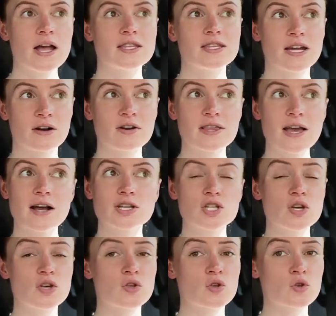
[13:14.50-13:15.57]
there is
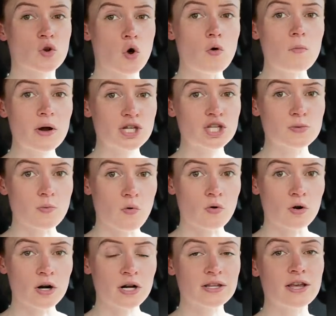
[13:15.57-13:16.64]
actually so much
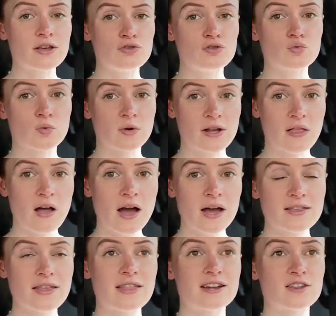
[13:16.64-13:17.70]
more than you
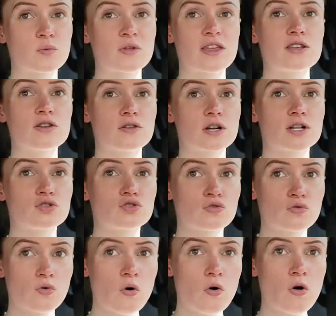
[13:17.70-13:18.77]
realize that is within your
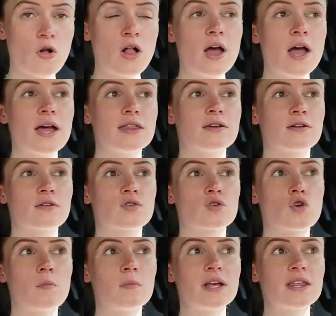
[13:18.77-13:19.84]
control. There are
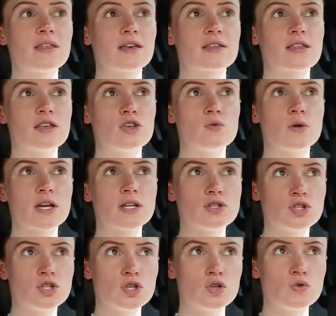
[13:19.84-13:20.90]
so many things that you
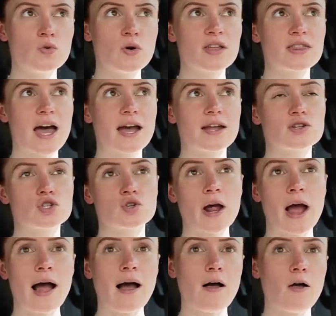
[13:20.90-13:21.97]
can do that should
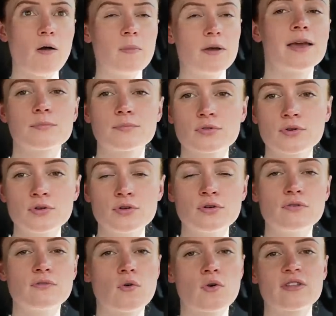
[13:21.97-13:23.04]
help
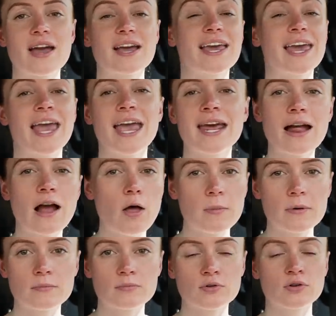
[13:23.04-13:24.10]
improve or that can help
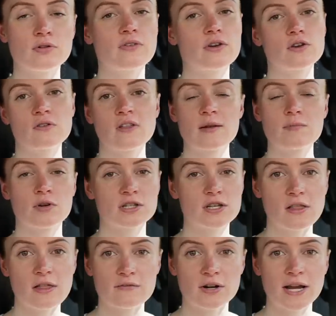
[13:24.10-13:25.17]
improve your labor and
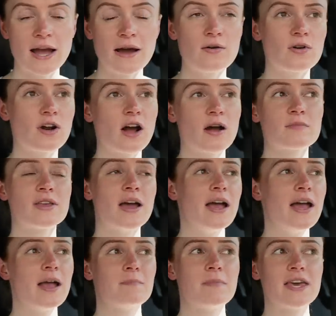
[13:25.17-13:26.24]
delivery outcomes,
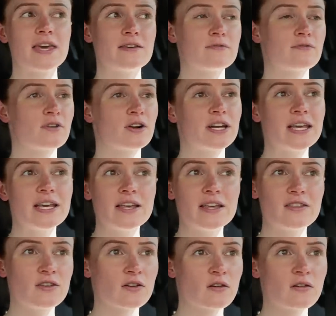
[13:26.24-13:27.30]
making for an
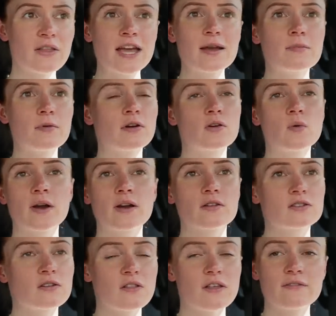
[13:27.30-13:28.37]
easier labor,
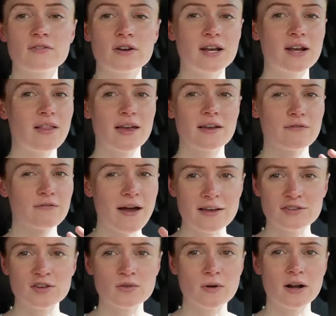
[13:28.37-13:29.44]
quicker delivery, like
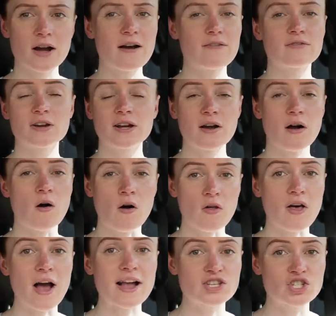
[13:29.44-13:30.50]
faster recovery, all
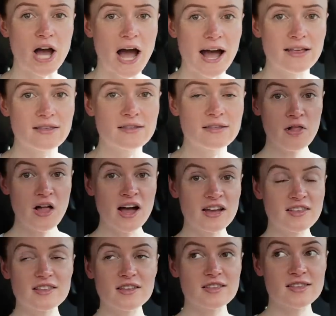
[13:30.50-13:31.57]
that jazz.
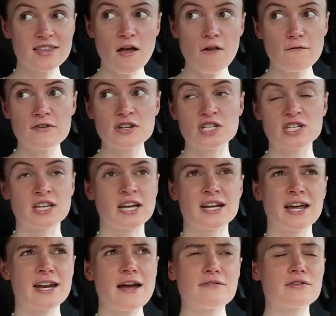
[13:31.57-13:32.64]
Plus, selfishly,
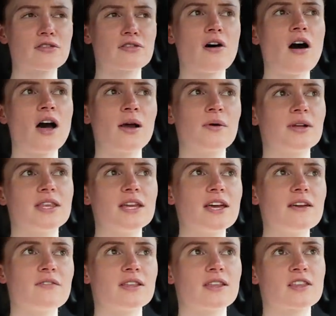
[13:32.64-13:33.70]
and I never thought I would think
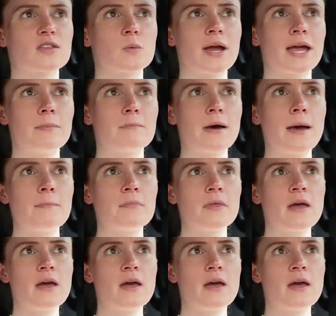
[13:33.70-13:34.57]
of it this way, but